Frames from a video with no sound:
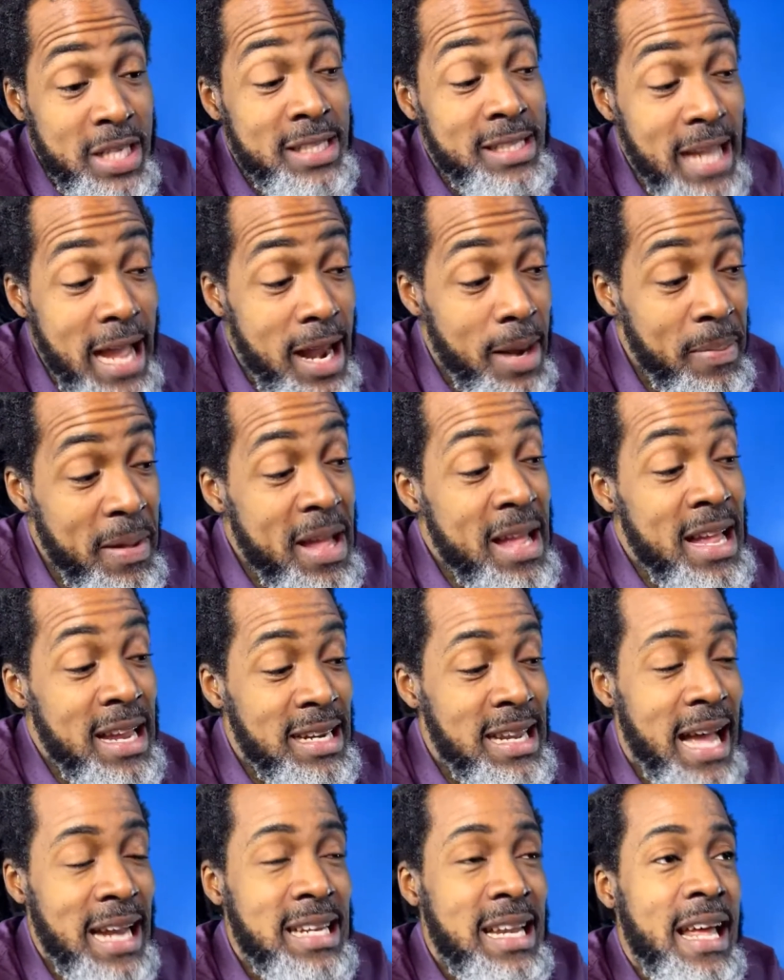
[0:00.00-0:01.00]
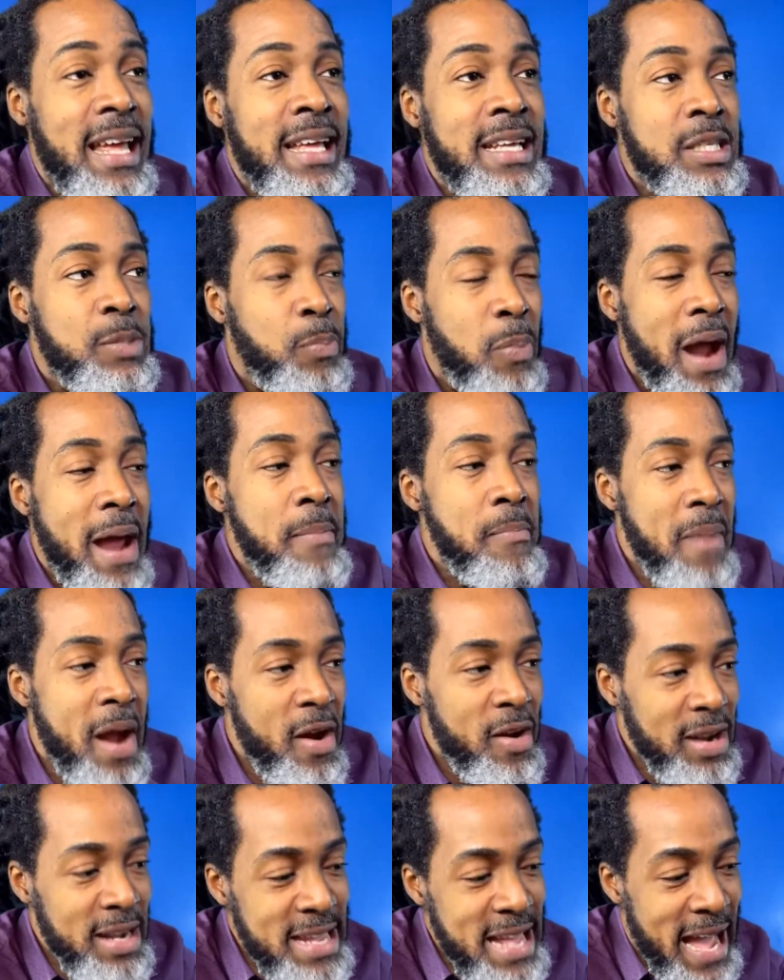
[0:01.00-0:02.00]
your scalp. That is
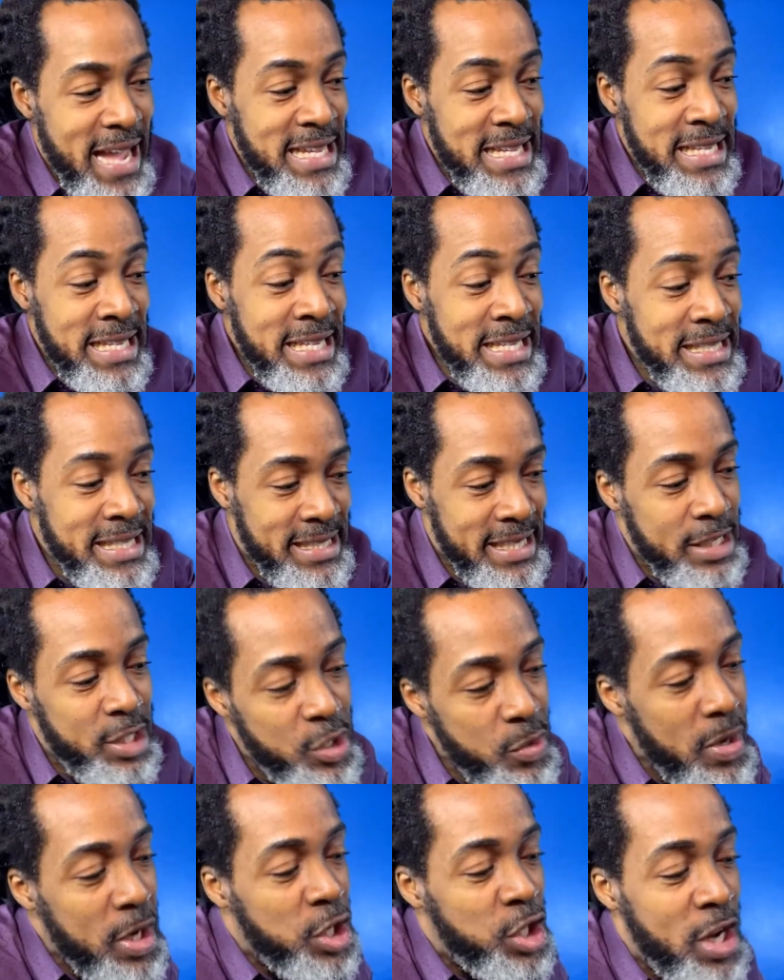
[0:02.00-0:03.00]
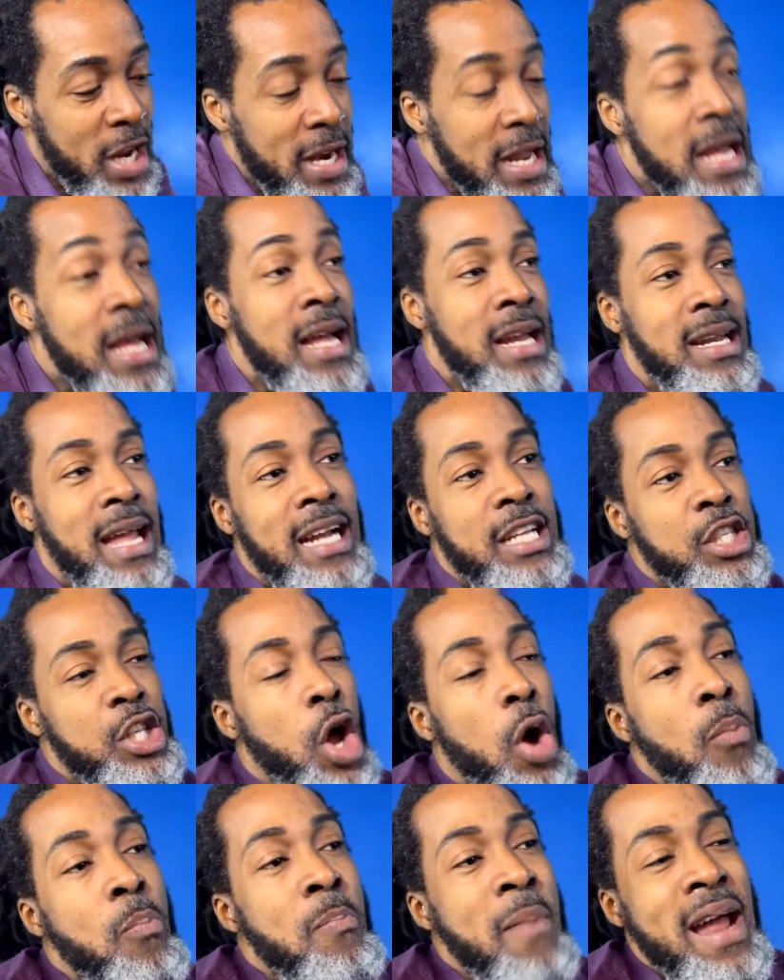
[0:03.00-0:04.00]
primarily a yeast situation that is
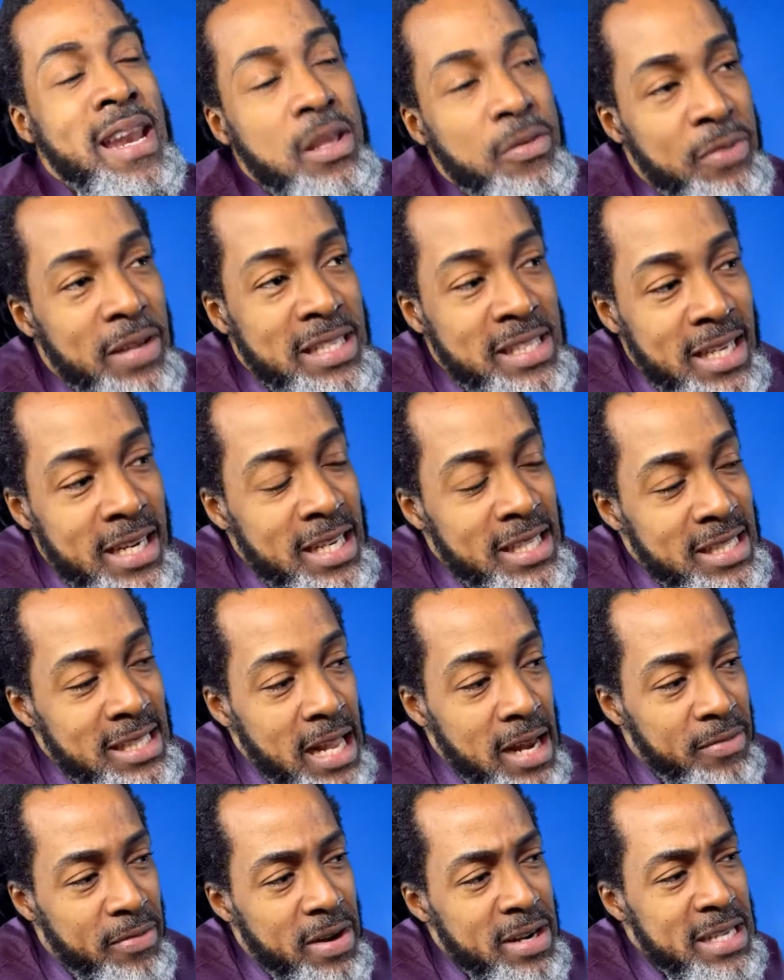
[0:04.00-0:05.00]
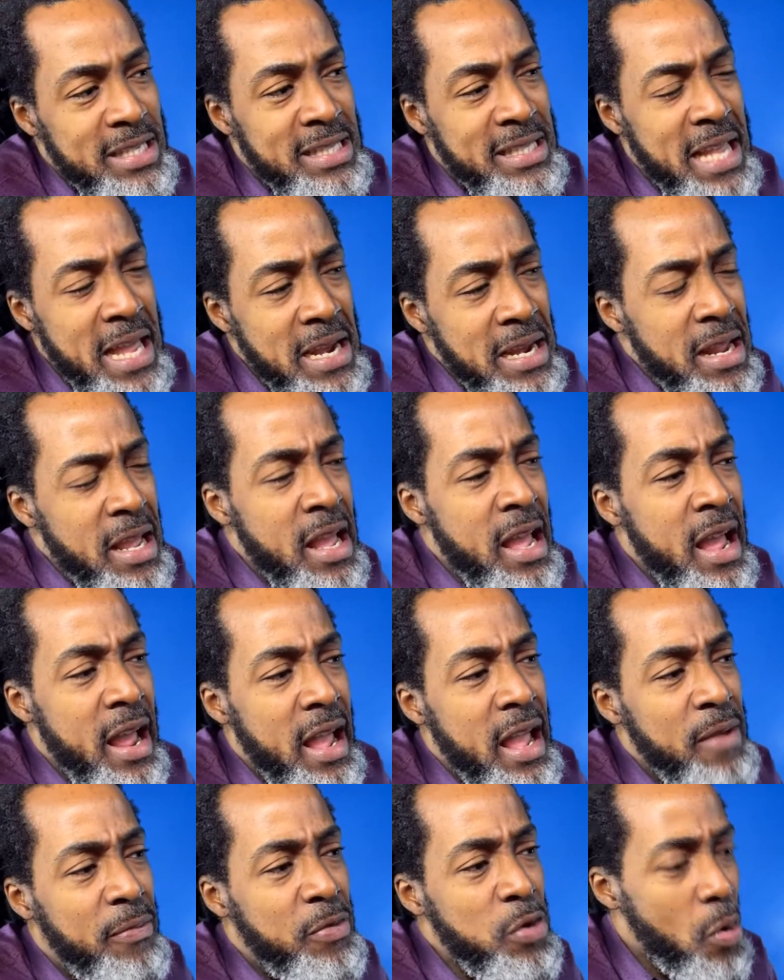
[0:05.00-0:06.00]
now manifesting itself on the skin.
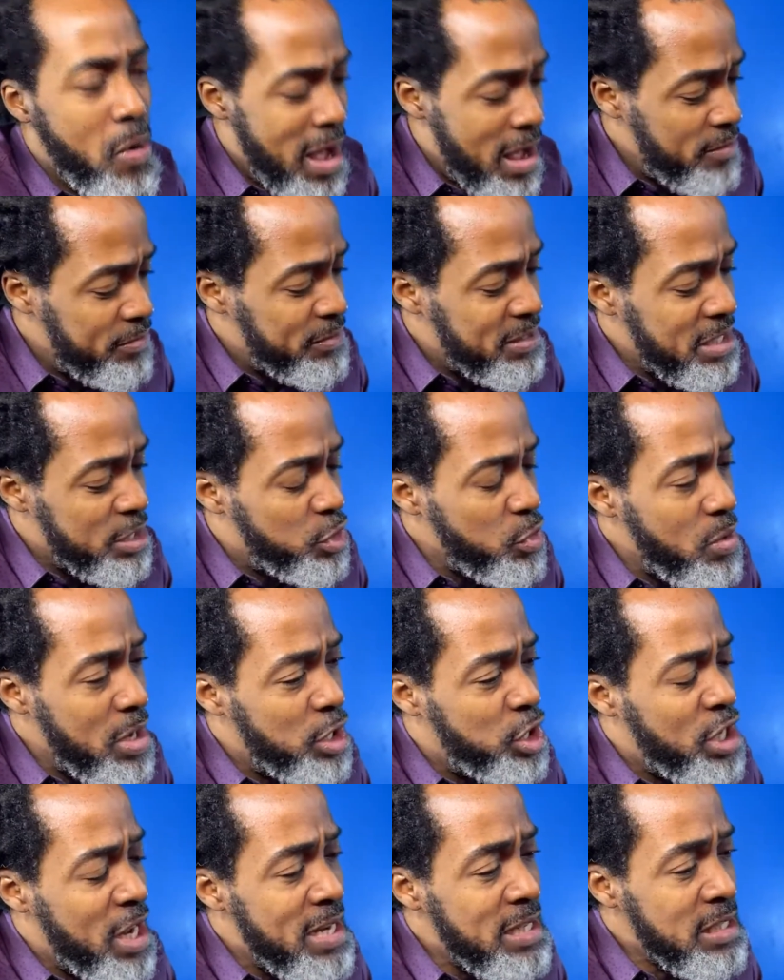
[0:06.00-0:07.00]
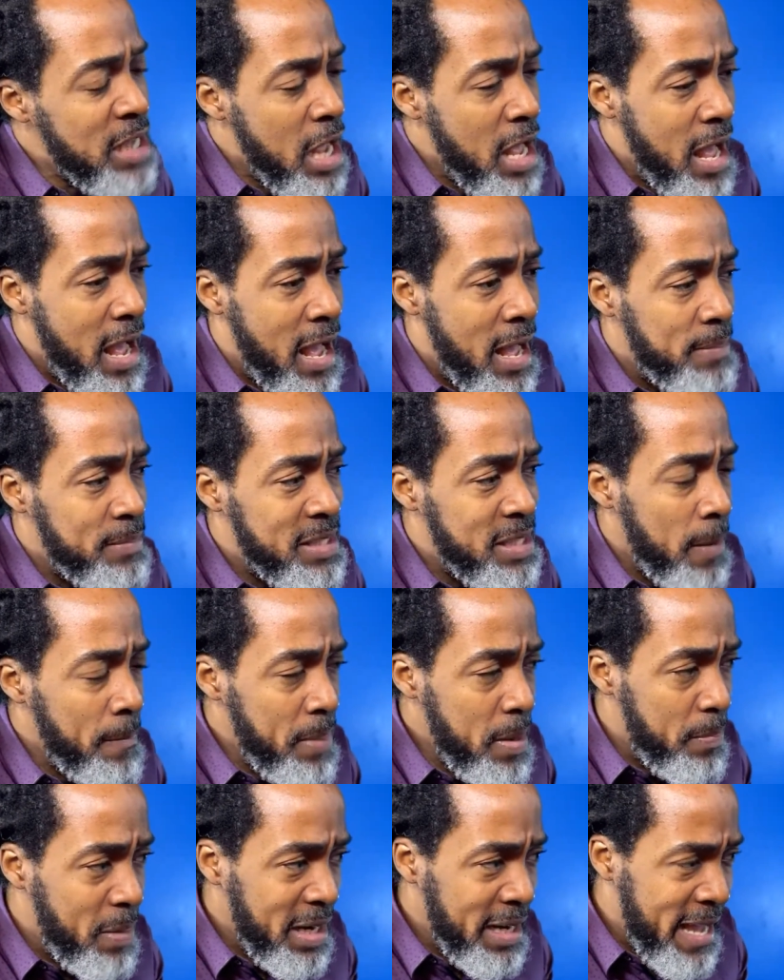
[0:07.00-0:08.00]
If you have situations, some
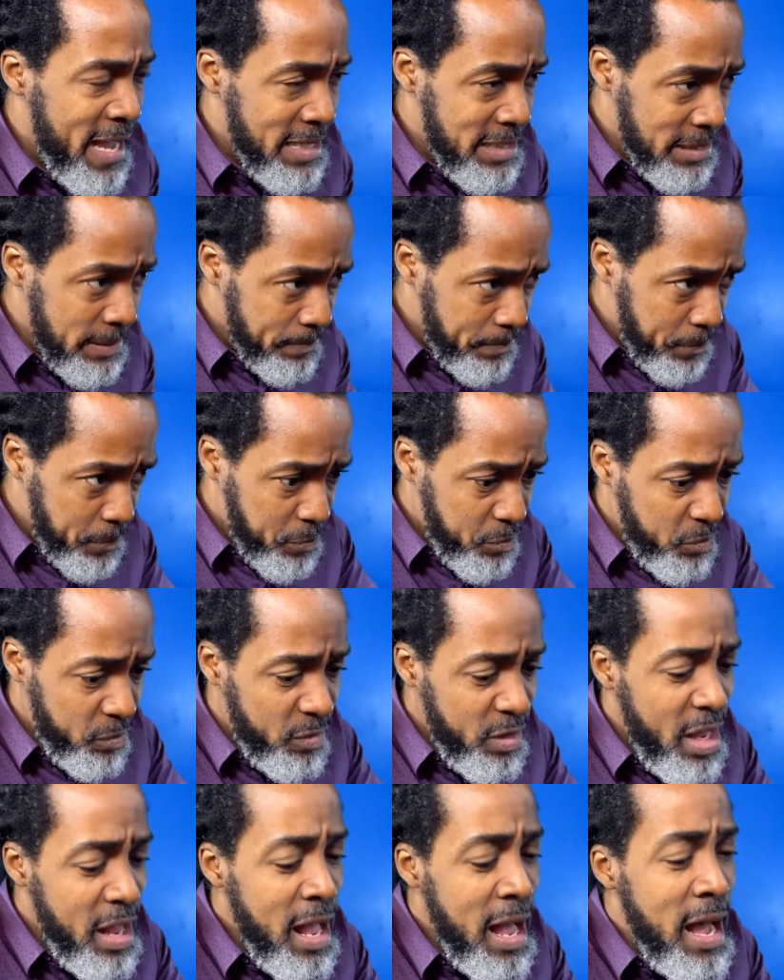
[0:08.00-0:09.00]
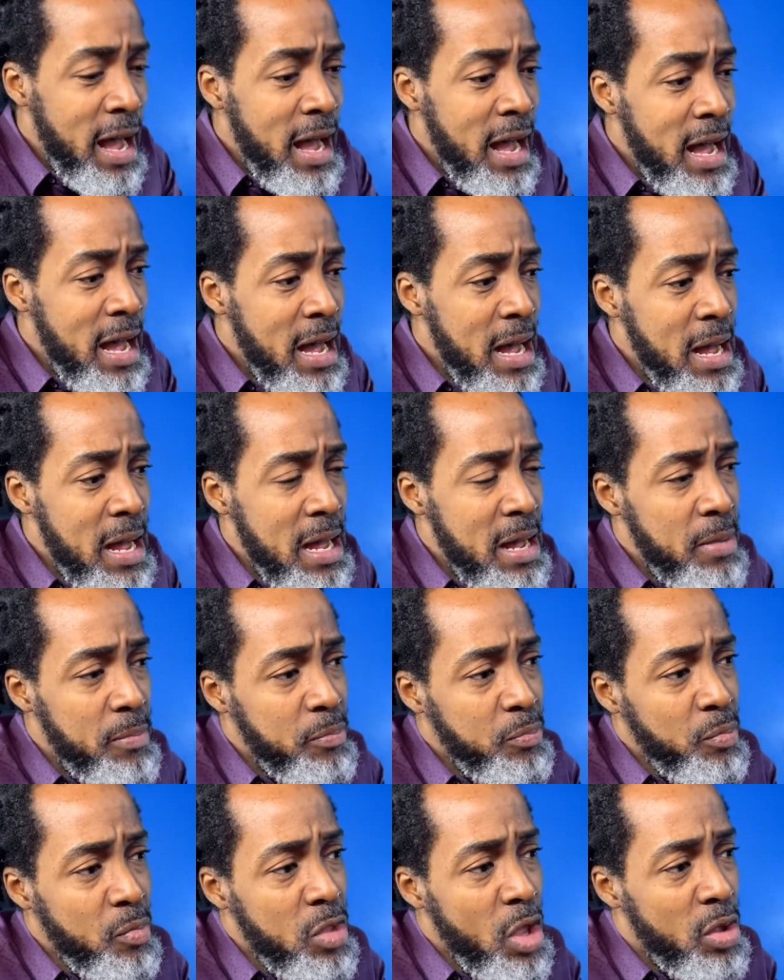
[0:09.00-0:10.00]
people get
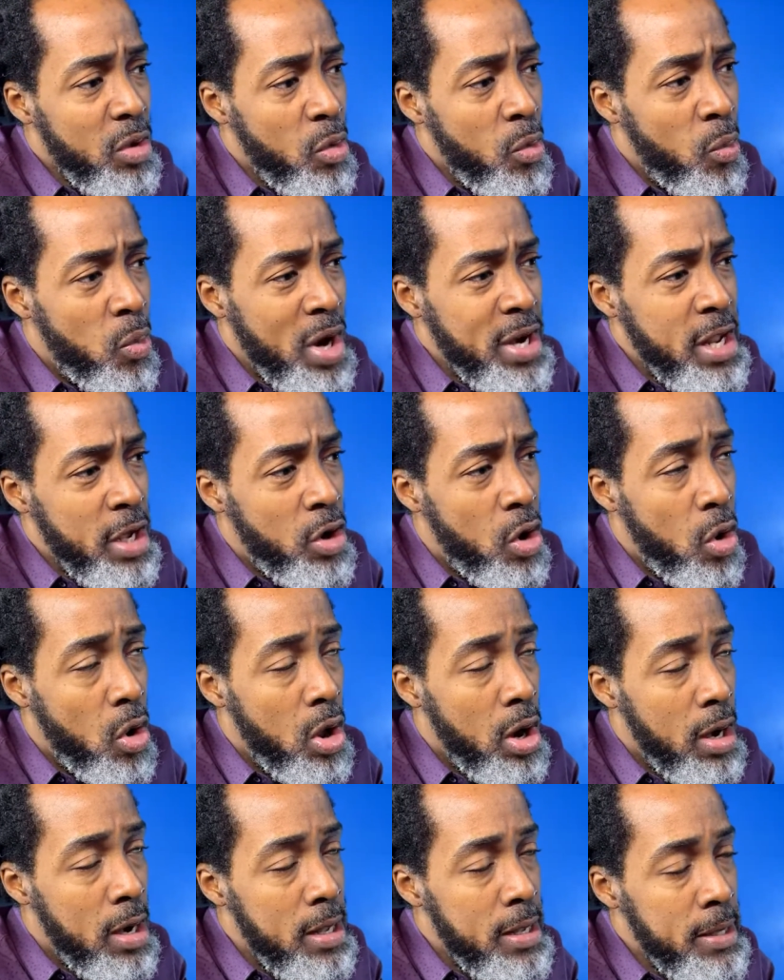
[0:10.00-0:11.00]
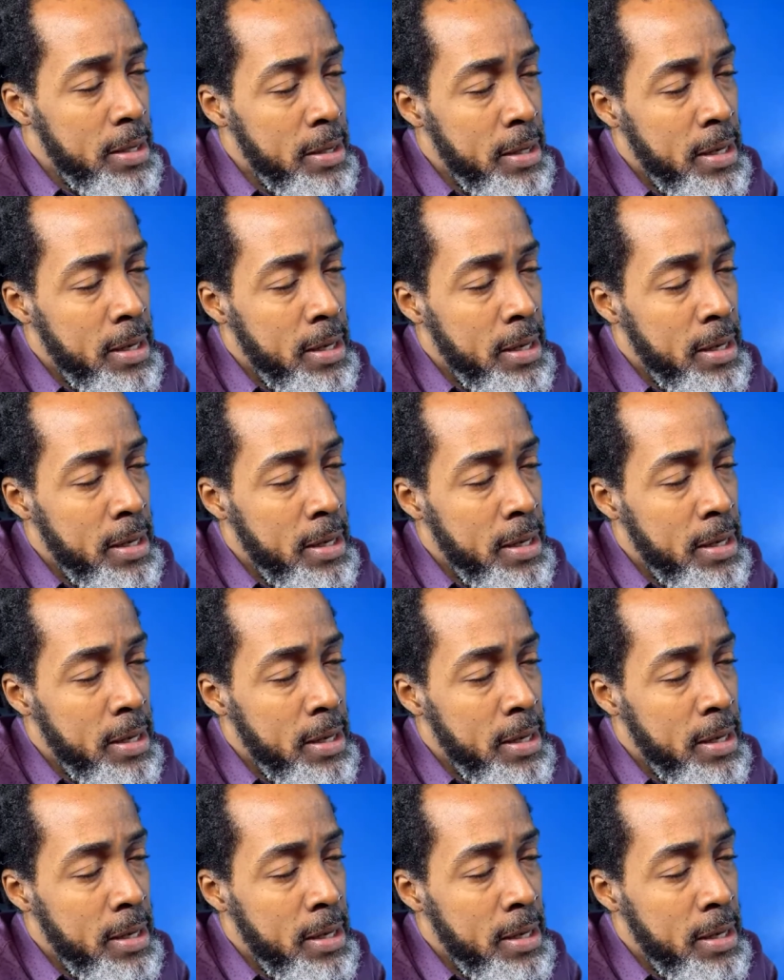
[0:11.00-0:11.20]
what they call